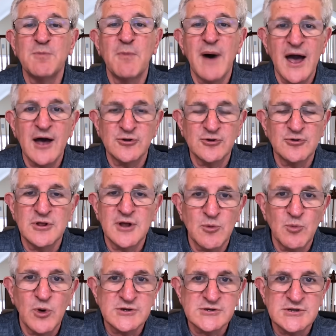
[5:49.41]
milder
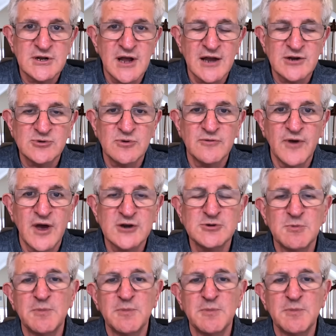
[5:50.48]
than was the natural infection,